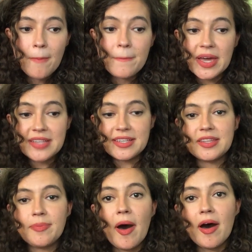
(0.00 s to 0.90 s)
because in
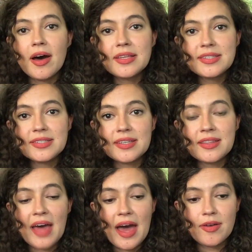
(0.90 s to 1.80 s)
the past
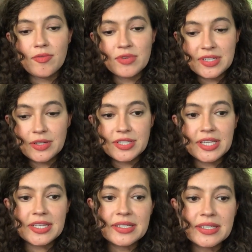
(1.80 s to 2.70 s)
that
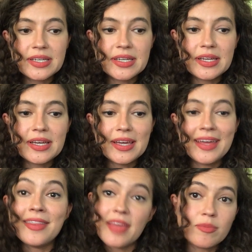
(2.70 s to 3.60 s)
resulted
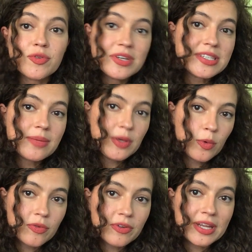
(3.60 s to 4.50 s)
in them treating me
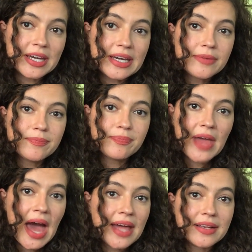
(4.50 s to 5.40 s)
awfully
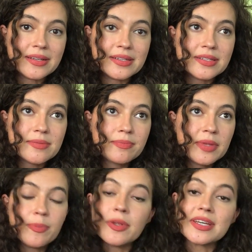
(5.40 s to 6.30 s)
and
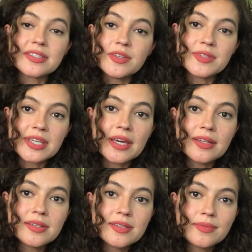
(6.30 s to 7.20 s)
people excusing
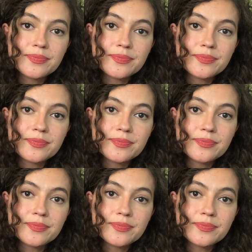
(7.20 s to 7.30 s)
it.